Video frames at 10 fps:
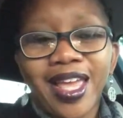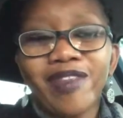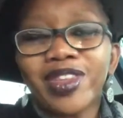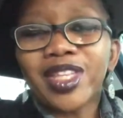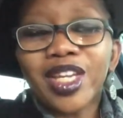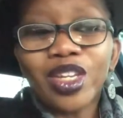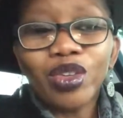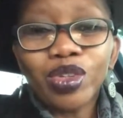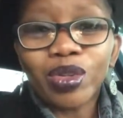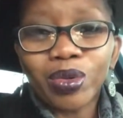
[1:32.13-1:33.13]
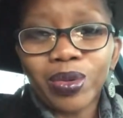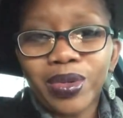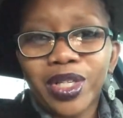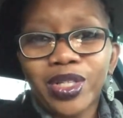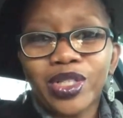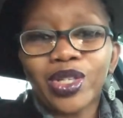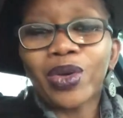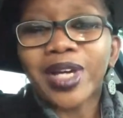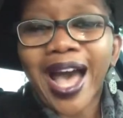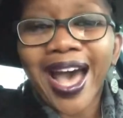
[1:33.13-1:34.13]
Everything you do,
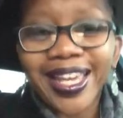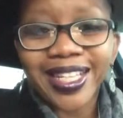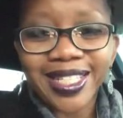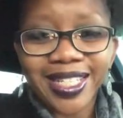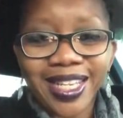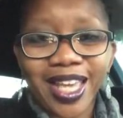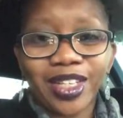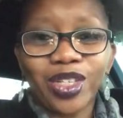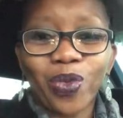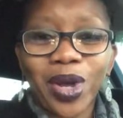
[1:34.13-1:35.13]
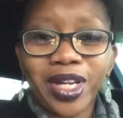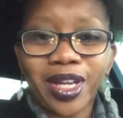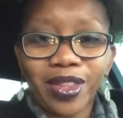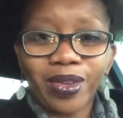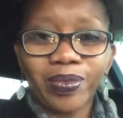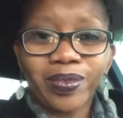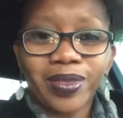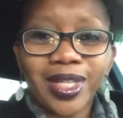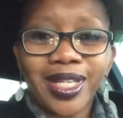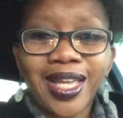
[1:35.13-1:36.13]
show kindness today to one another.
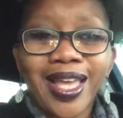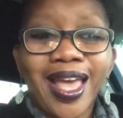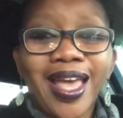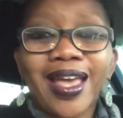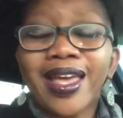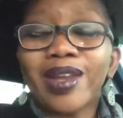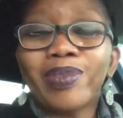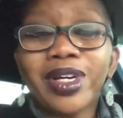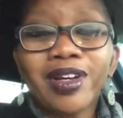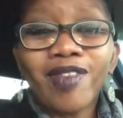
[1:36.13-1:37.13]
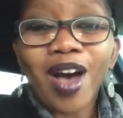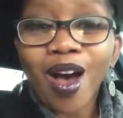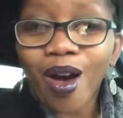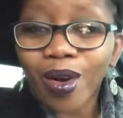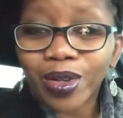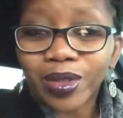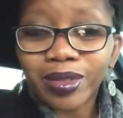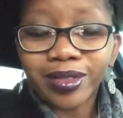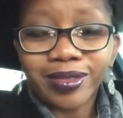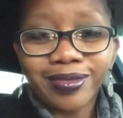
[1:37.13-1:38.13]
And above all,
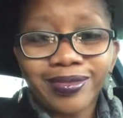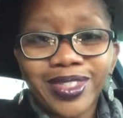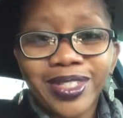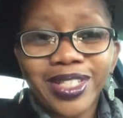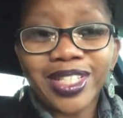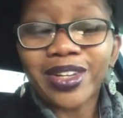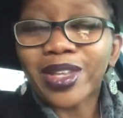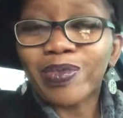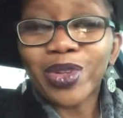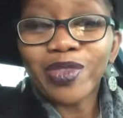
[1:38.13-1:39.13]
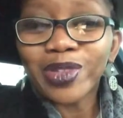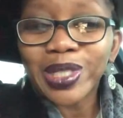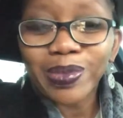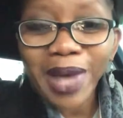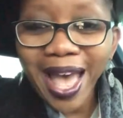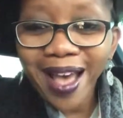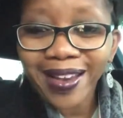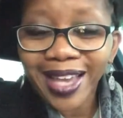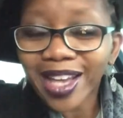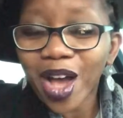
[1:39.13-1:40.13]
share that beautiful smile,
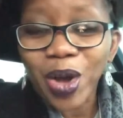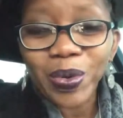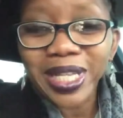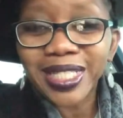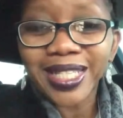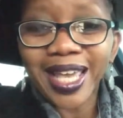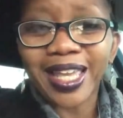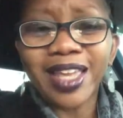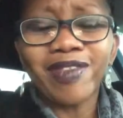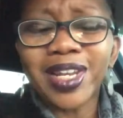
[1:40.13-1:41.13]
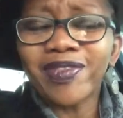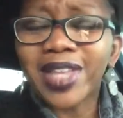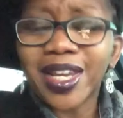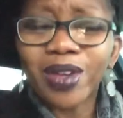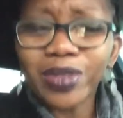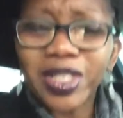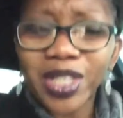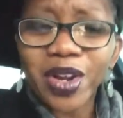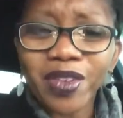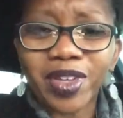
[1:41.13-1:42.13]
like I always say, even if they don't
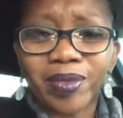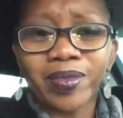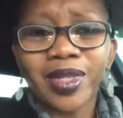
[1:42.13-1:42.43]
deserve it.